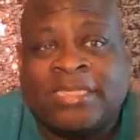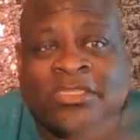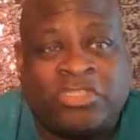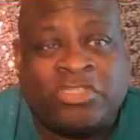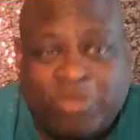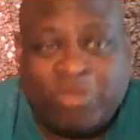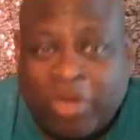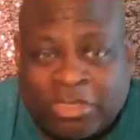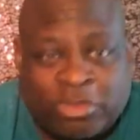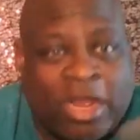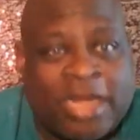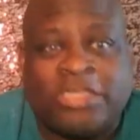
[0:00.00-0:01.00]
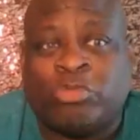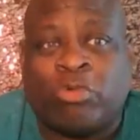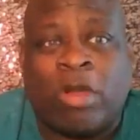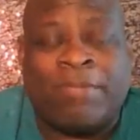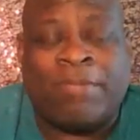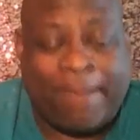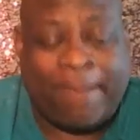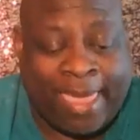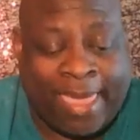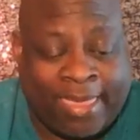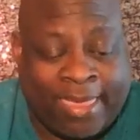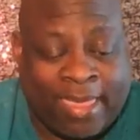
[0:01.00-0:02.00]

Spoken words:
So she wasn't trying to drum that back